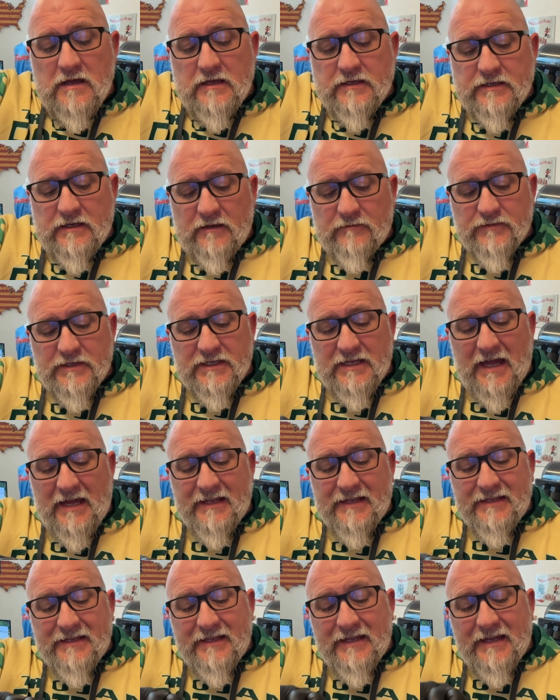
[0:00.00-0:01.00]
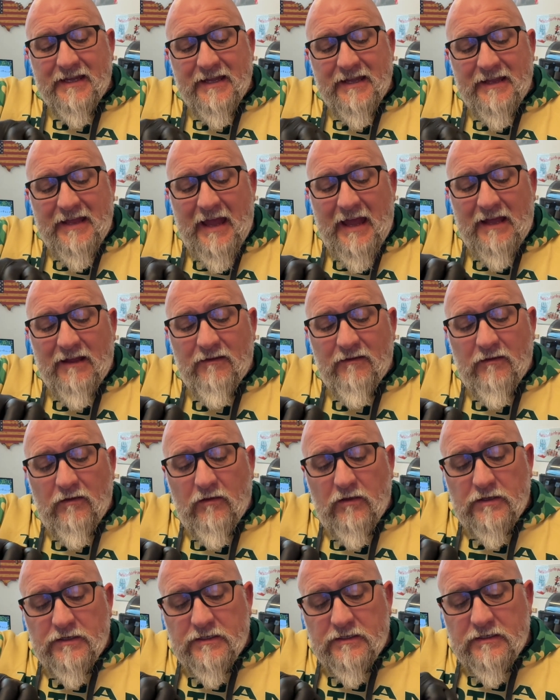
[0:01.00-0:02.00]
So I'm just kind of digging
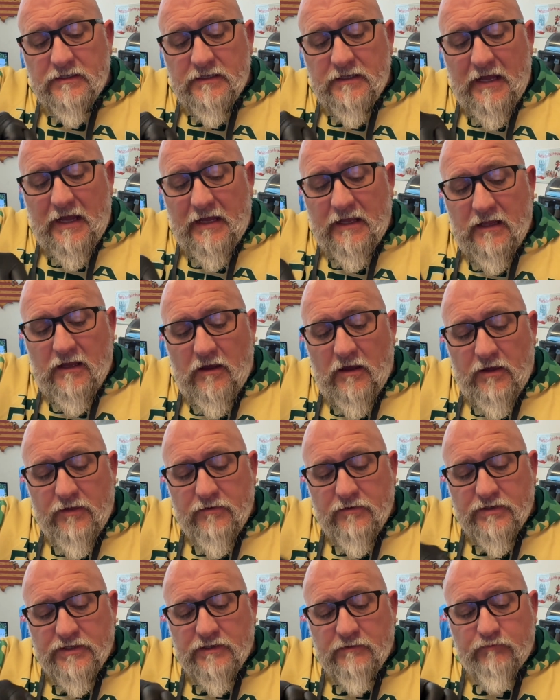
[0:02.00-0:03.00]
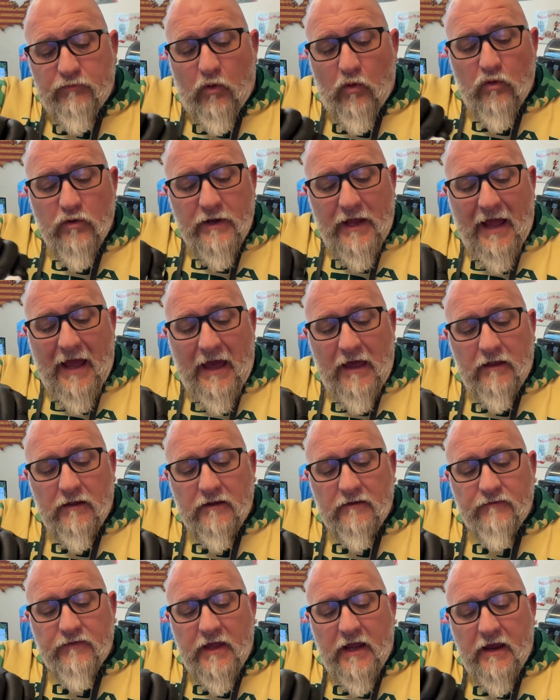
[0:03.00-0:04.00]
that other support out
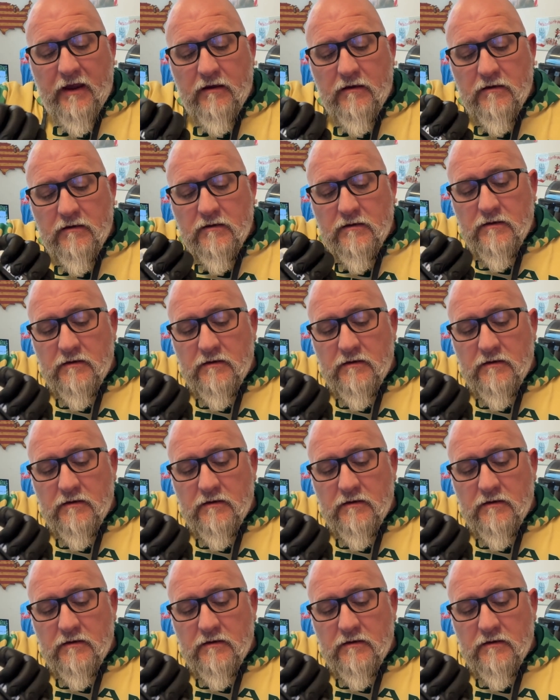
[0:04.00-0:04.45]
of there.